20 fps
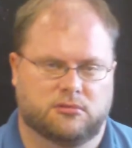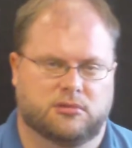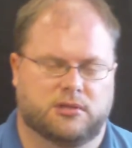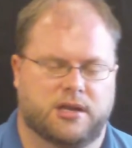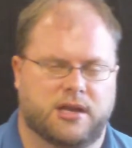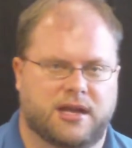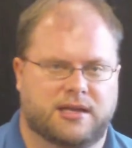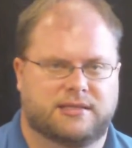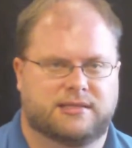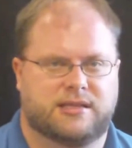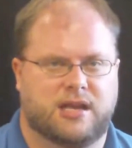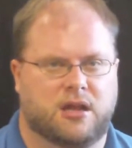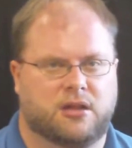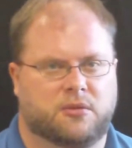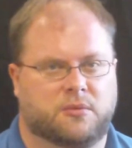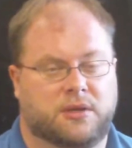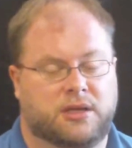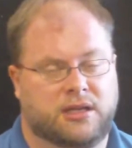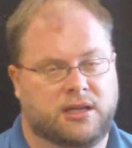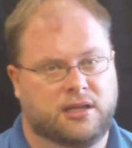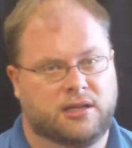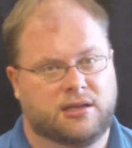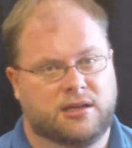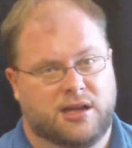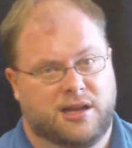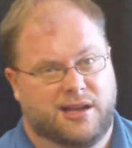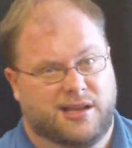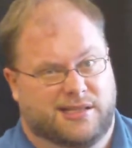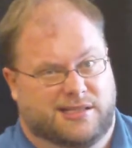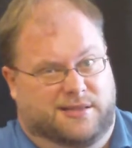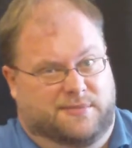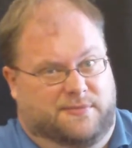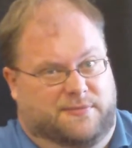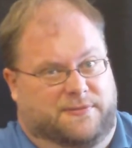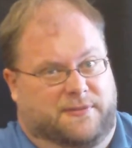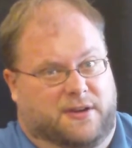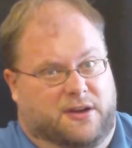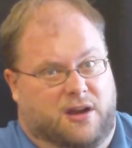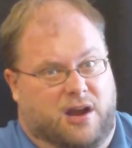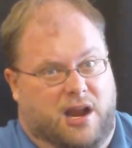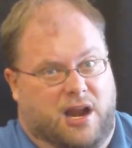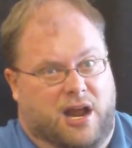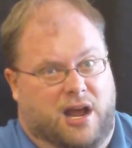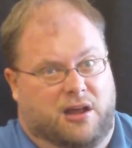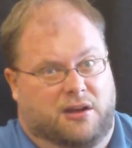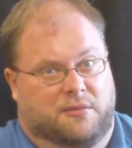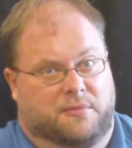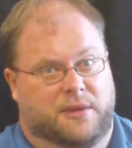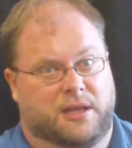The next sound that we need is to figure out how to